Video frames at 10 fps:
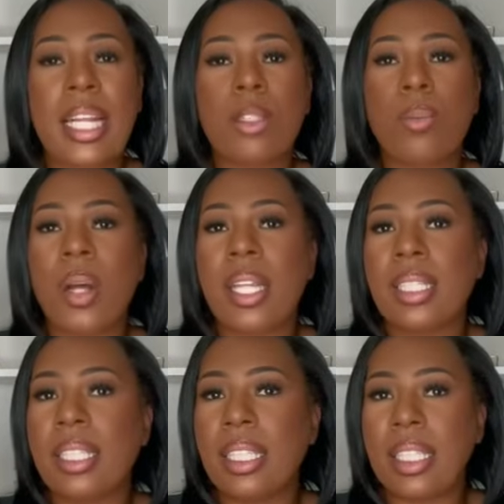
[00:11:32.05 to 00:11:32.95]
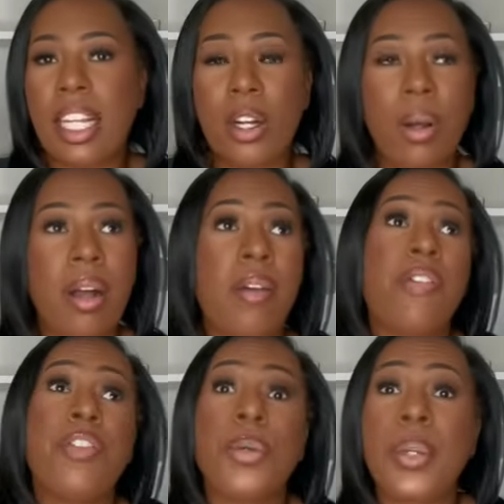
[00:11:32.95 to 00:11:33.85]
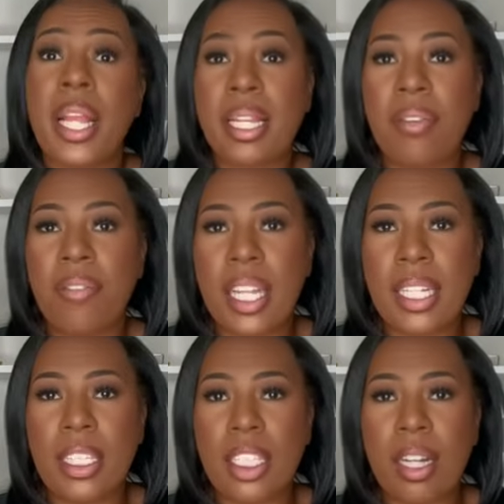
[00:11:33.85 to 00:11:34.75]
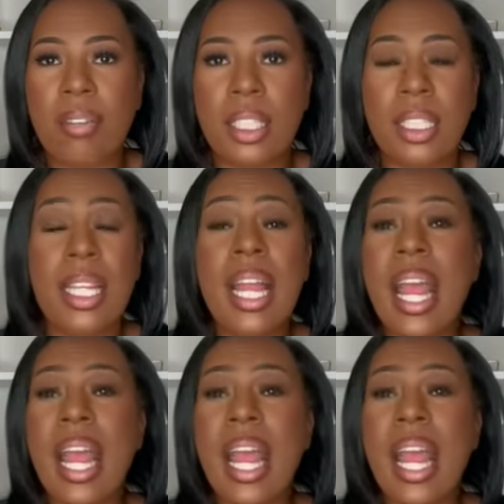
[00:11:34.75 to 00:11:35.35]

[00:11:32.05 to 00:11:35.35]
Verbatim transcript: as well as the sale of food and convenience services.